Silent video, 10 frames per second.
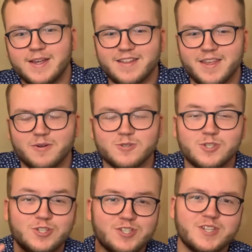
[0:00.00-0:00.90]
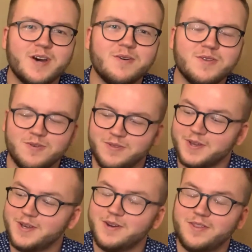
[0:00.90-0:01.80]
It'll sell you the
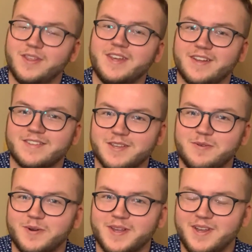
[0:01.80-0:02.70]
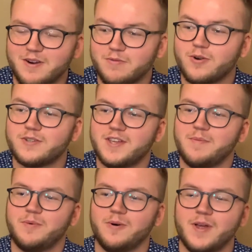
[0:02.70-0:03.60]
good things that you want to hear. For
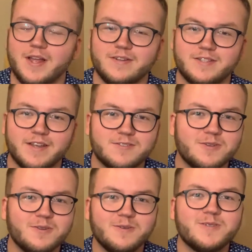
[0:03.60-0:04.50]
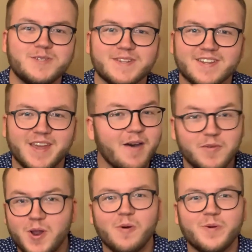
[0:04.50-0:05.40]
example, death's an illusion. You have
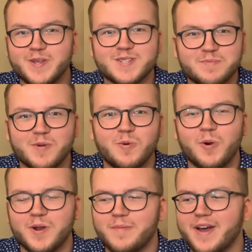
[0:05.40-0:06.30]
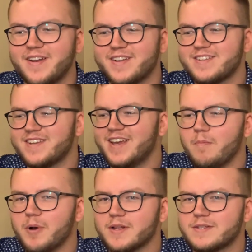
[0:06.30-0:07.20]
no reason to be worried about it.
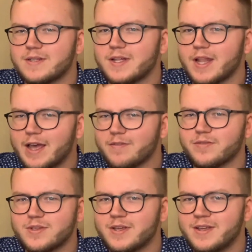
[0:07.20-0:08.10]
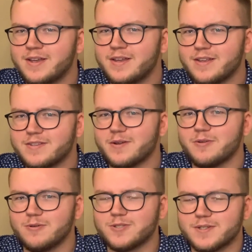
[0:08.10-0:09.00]
But life is an
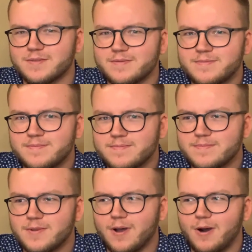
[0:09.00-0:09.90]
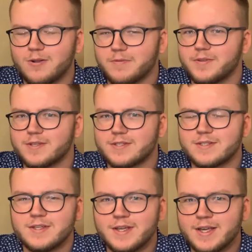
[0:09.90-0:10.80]
illusion. All of
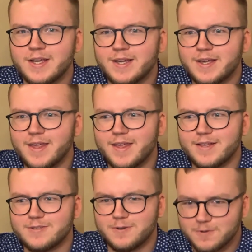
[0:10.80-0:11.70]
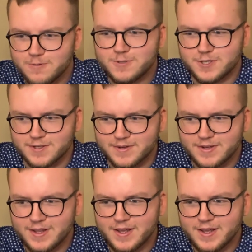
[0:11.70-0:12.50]
this is an illusion.